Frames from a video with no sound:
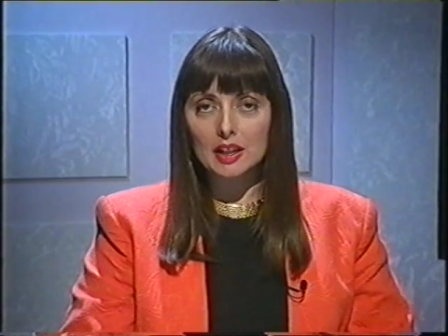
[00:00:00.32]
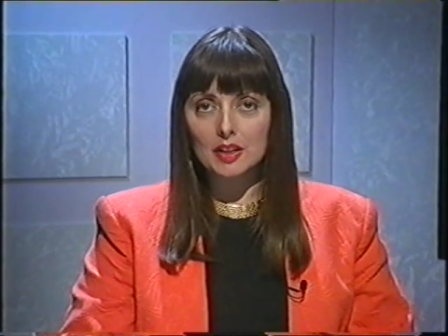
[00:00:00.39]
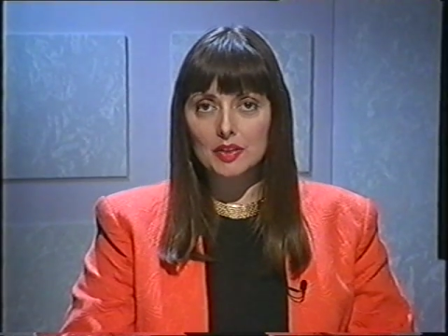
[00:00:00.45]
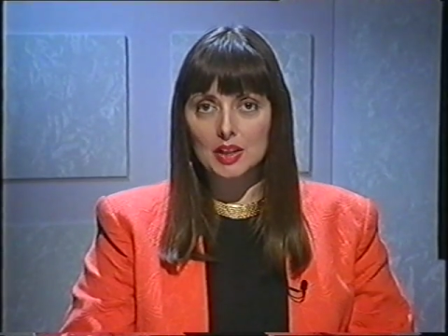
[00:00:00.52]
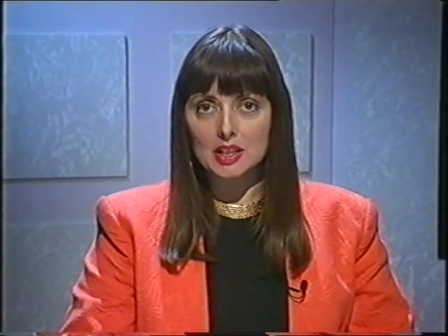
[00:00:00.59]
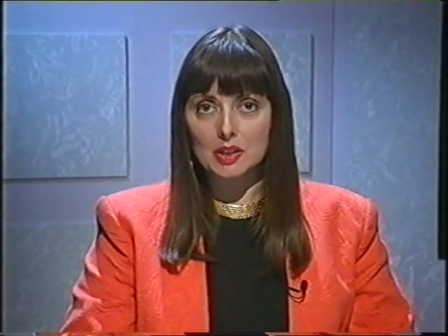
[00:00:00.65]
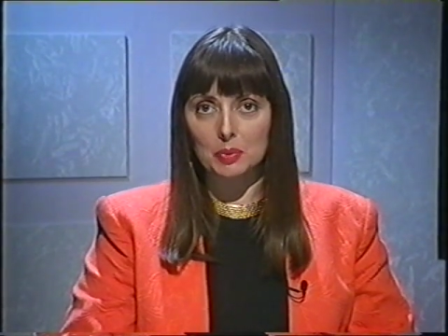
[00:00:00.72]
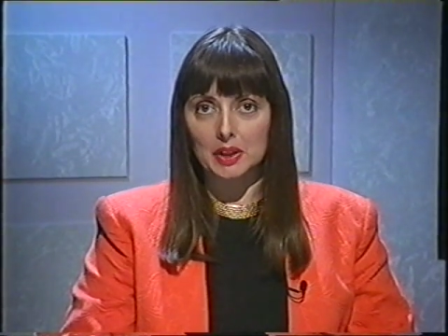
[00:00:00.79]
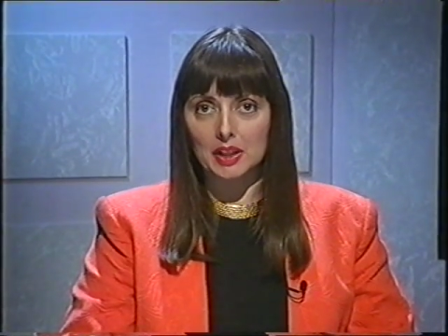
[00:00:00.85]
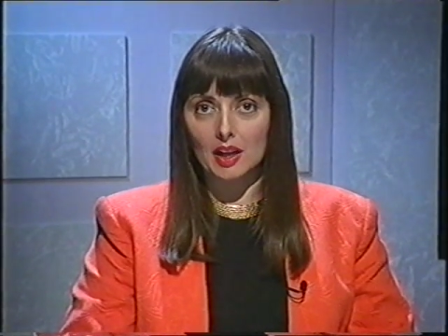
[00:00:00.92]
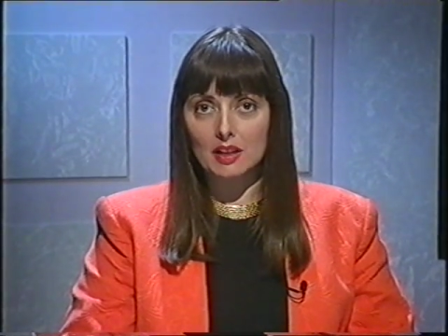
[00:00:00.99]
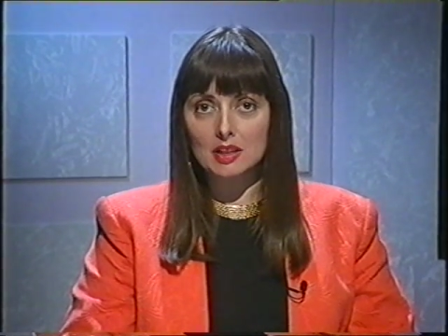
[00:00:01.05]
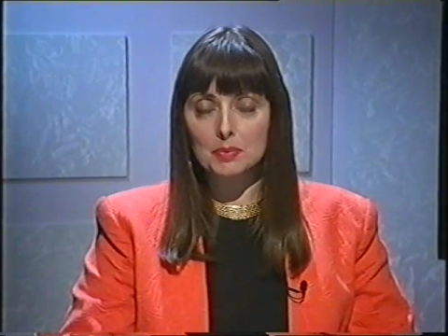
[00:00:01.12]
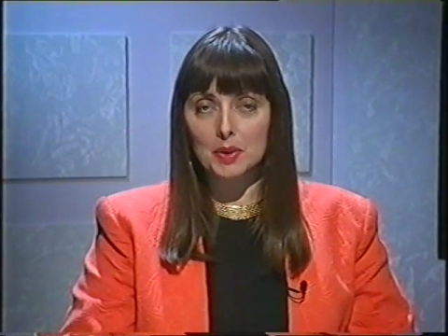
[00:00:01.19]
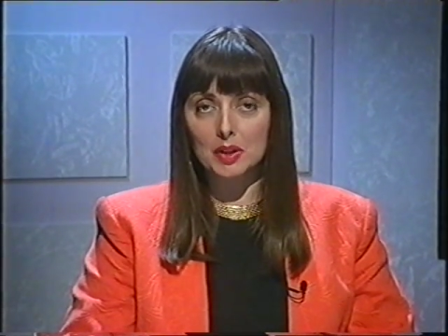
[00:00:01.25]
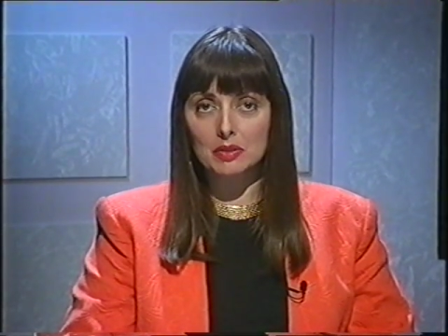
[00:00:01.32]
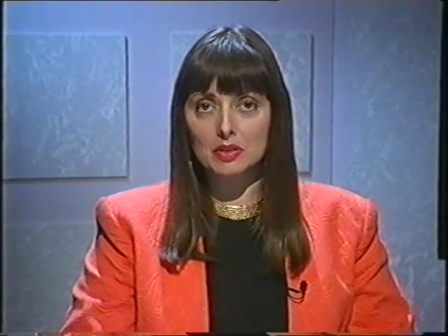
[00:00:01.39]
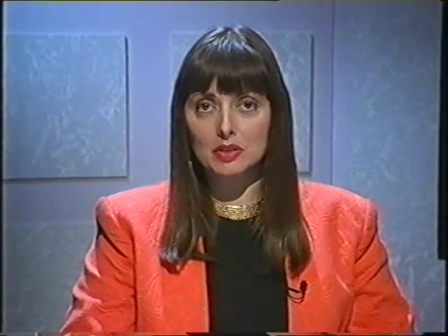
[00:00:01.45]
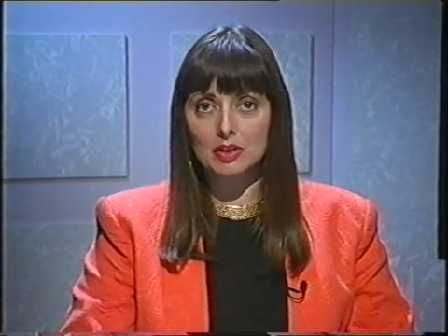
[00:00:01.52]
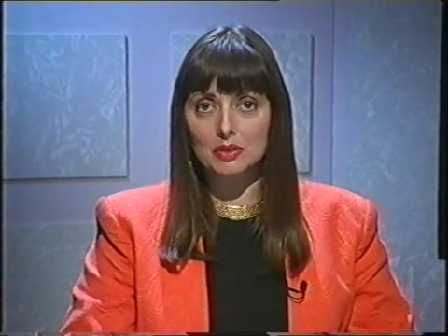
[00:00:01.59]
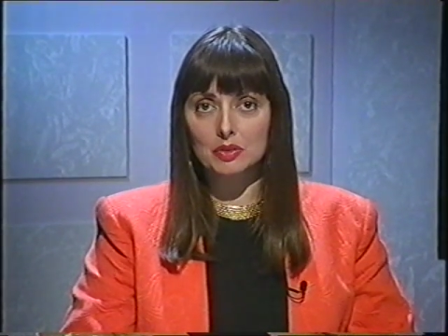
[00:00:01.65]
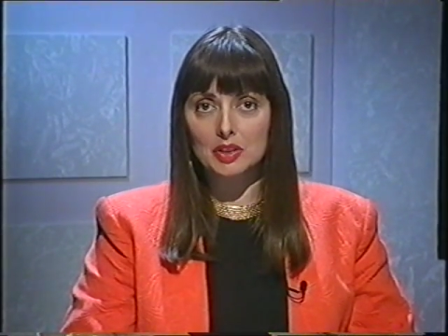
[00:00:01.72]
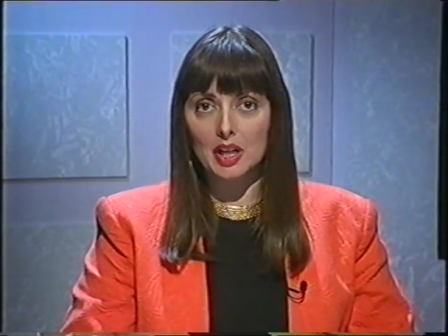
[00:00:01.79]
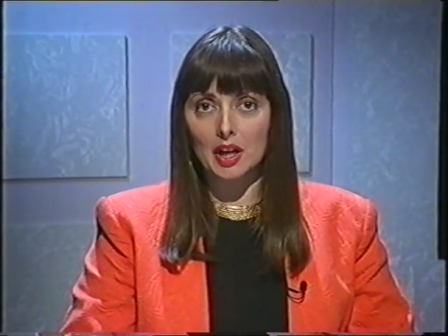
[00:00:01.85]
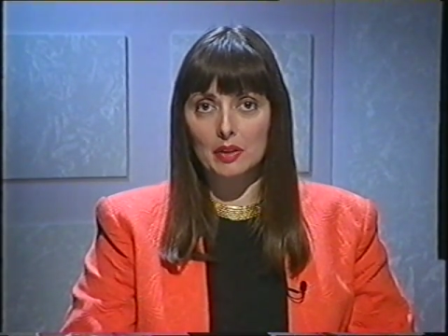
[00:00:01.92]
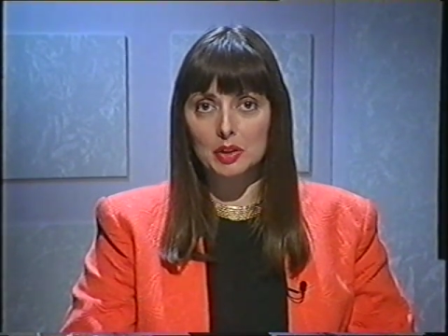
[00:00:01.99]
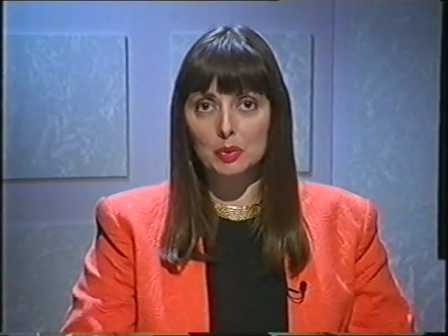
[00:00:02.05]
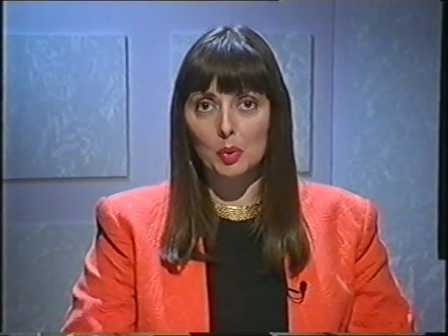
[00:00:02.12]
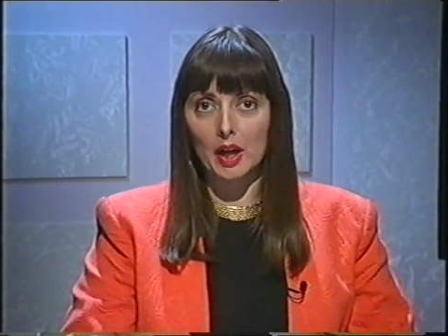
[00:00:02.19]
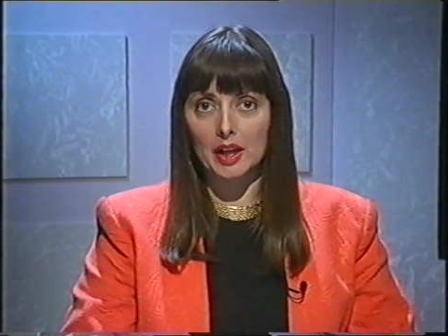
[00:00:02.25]
Earlier this week, I spoke to
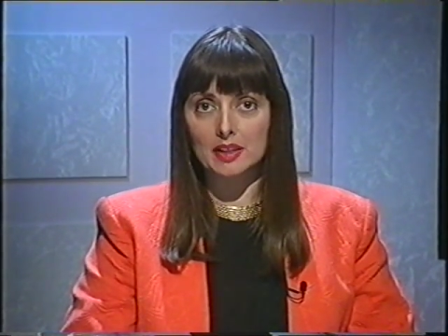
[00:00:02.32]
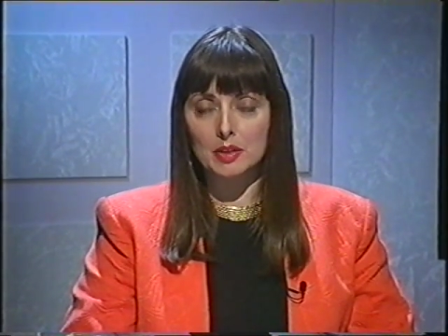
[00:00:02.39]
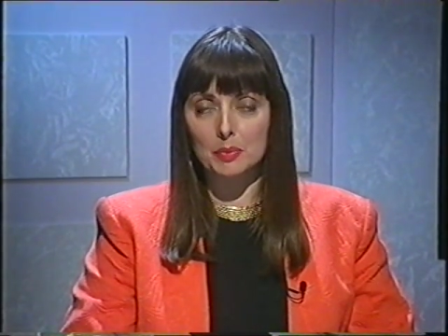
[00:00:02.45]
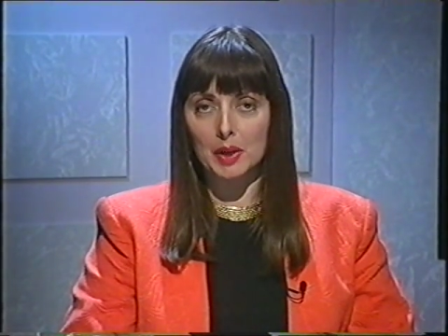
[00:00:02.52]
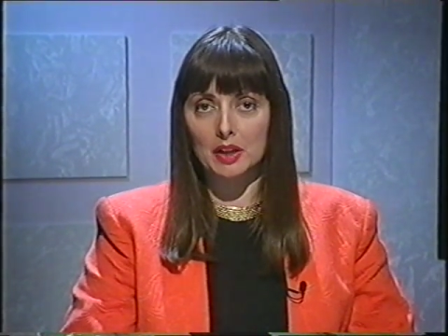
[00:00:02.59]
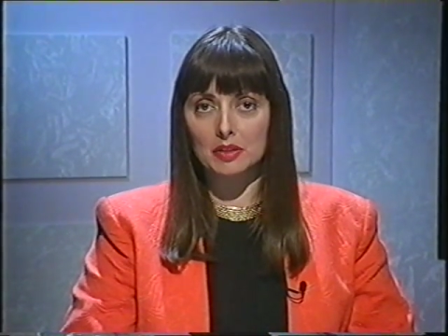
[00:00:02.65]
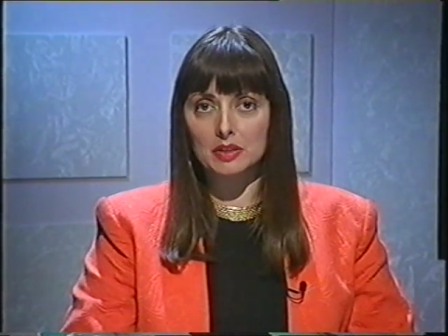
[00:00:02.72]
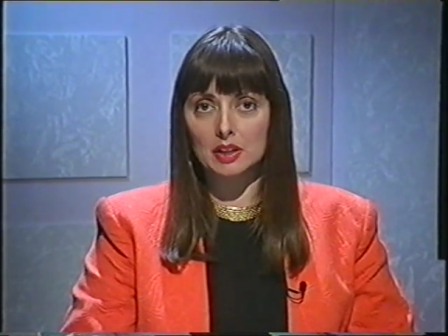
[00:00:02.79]
Terry Waite about